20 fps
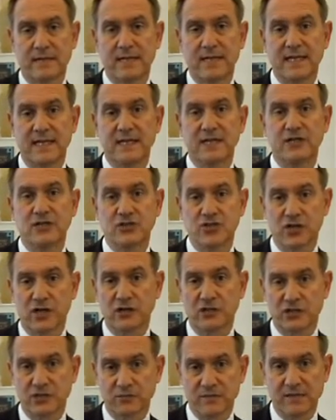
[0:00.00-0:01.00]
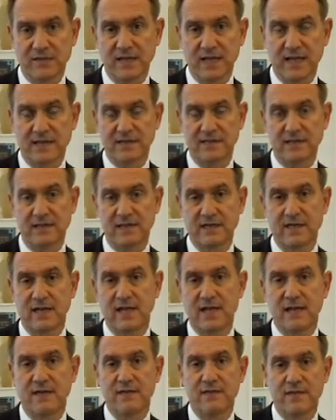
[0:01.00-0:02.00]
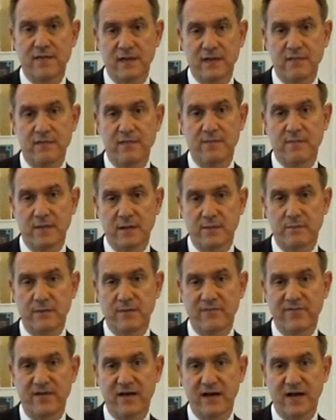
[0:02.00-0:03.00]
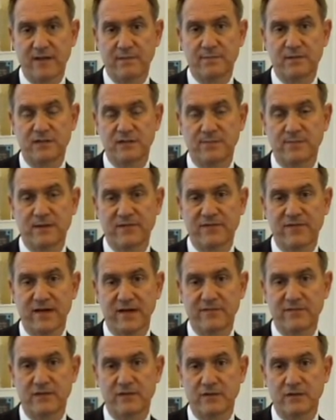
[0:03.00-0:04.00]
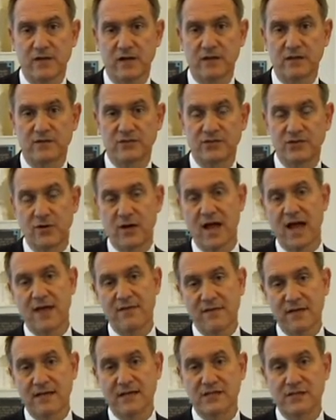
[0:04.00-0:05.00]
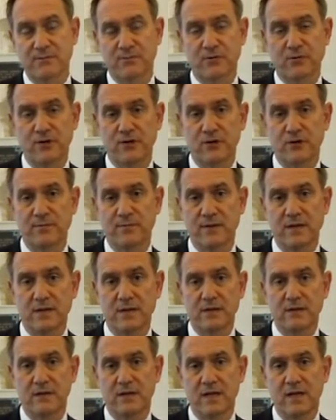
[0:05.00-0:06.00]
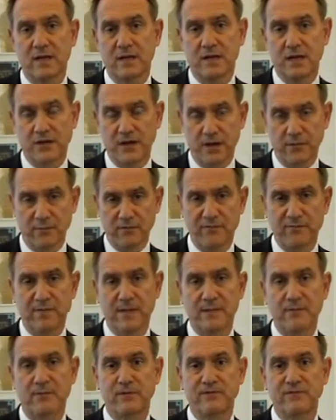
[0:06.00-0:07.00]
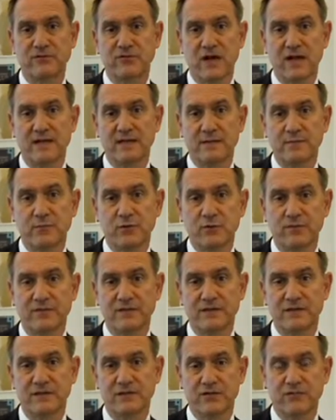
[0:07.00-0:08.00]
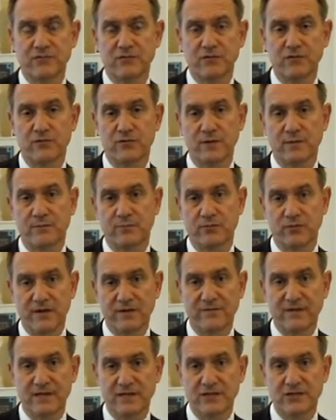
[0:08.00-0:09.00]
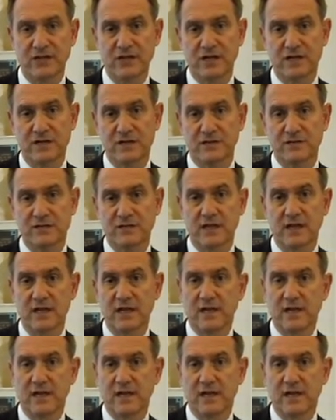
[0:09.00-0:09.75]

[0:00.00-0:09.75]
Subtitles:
in conjunction with texting, then the minimum fine must be $500. So I think it's a pretty good bill. A number of people have tried to move this through in previous years.